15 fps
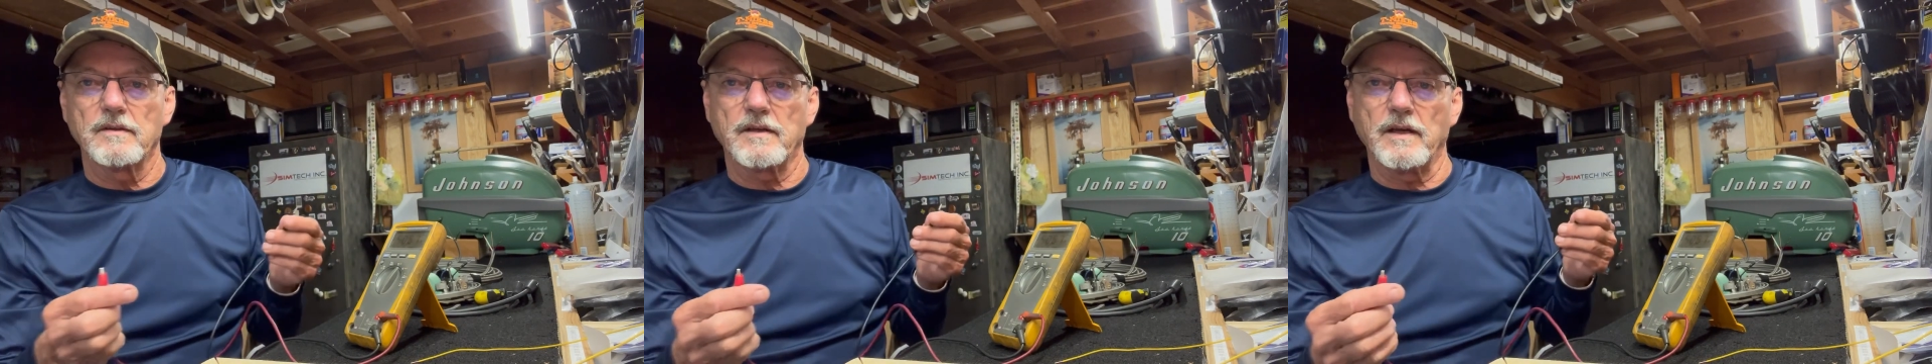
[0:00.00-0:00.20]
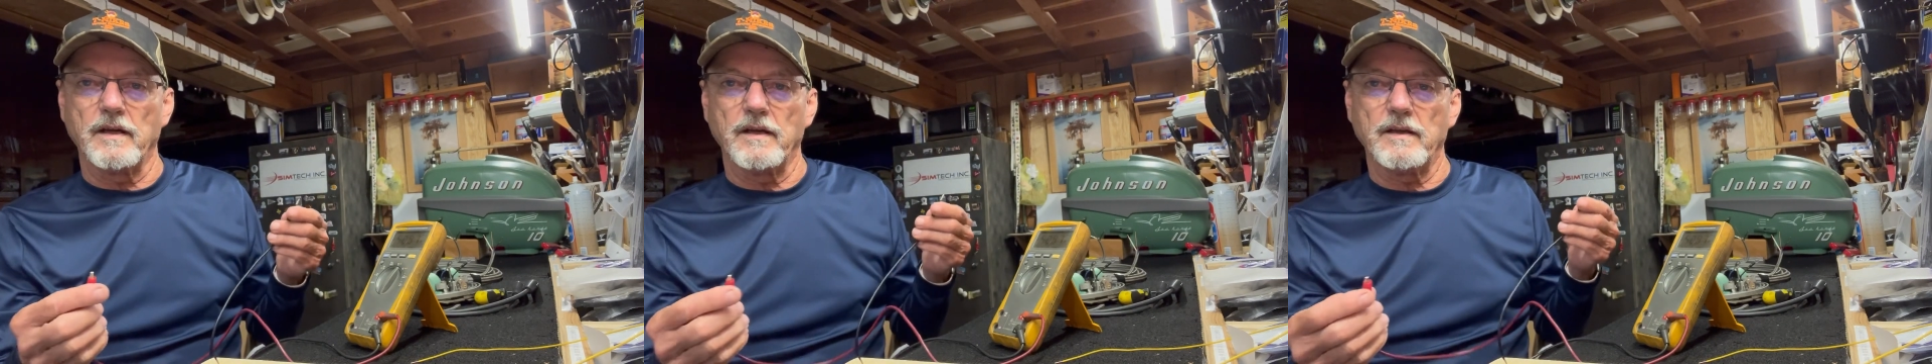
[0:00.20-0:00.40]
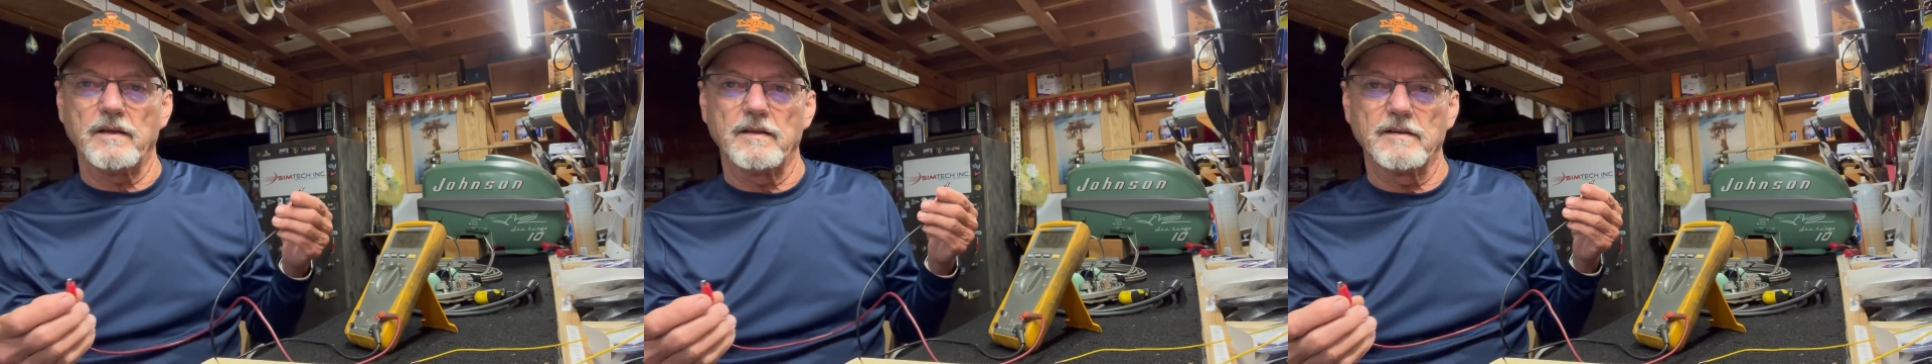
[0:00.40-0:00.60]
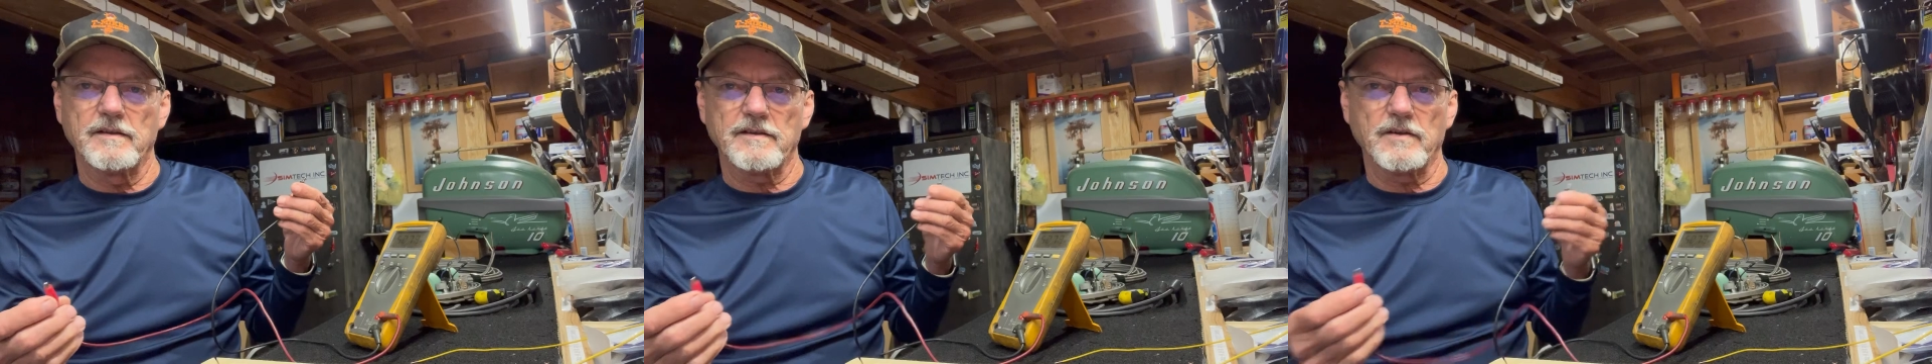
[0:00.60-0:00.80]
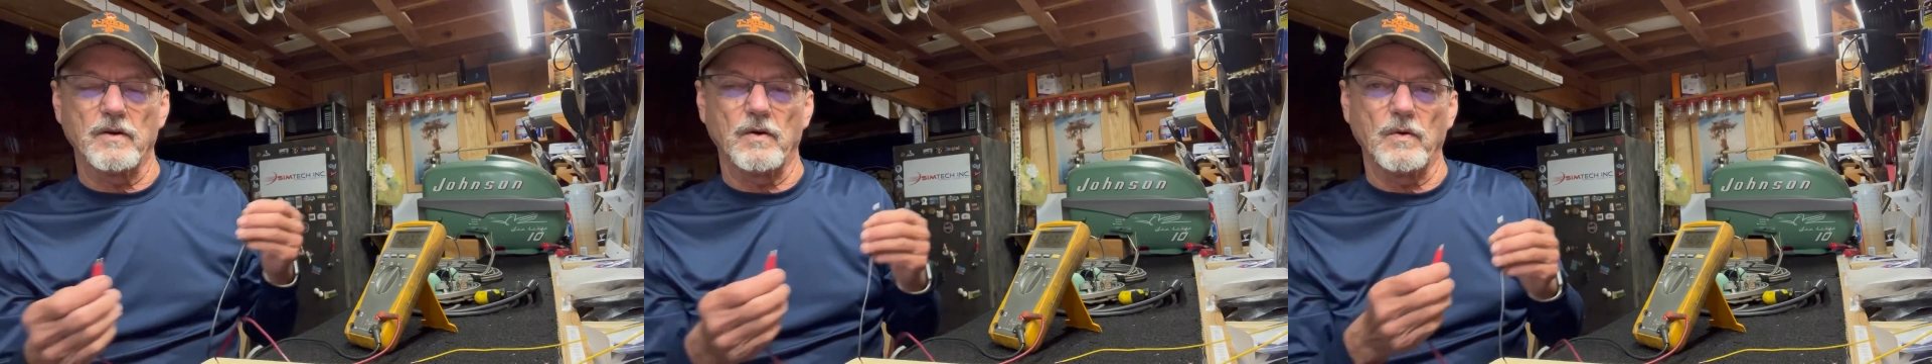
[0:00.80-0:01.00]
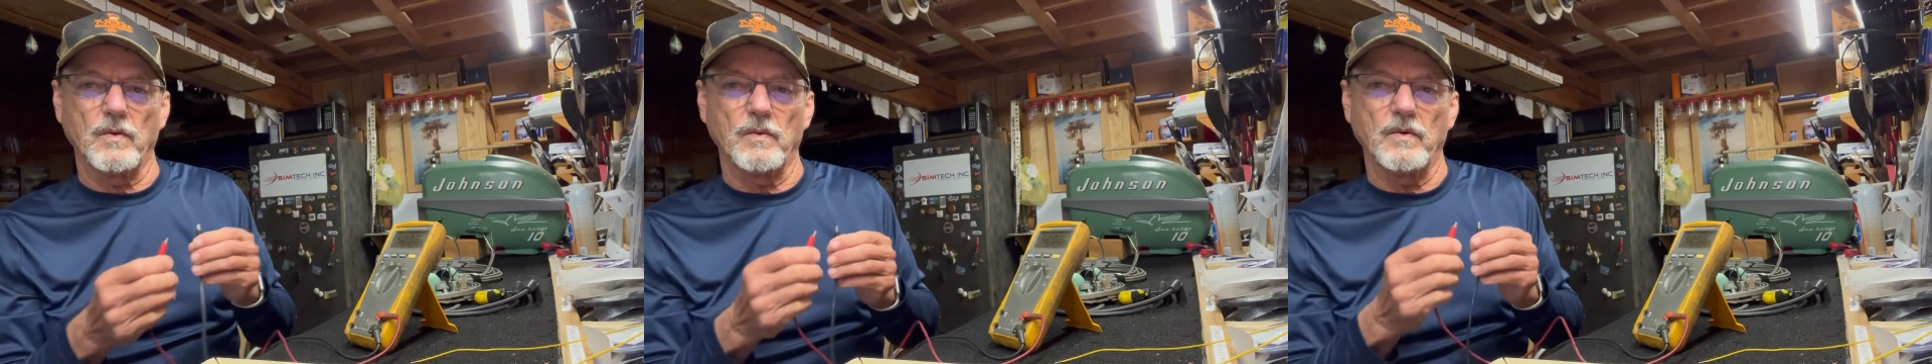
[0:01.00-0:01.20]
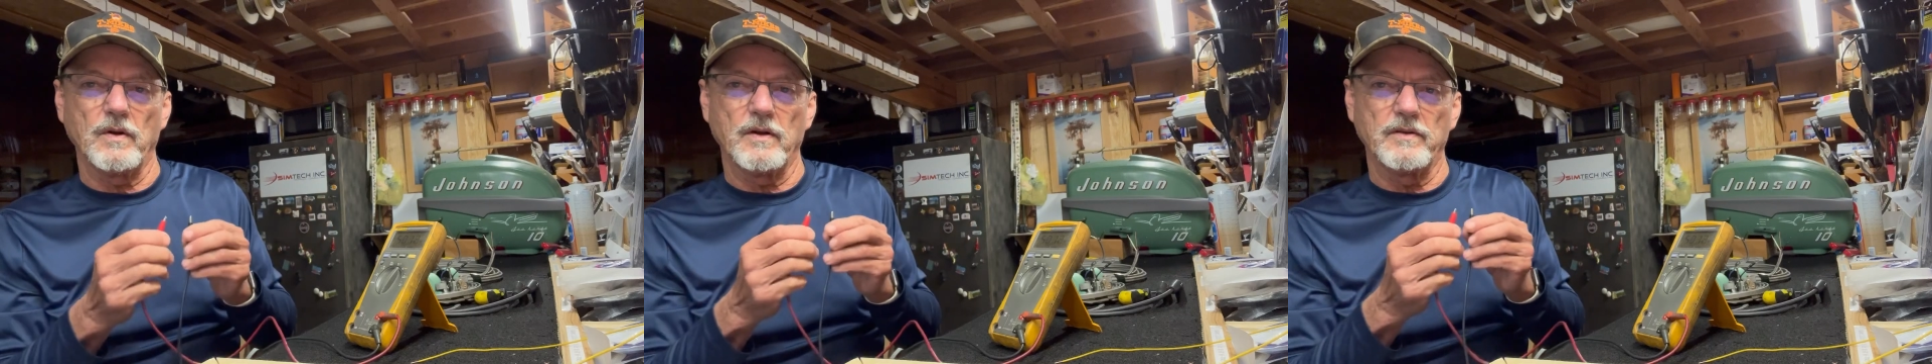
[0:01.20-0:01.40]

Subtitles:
Okay, so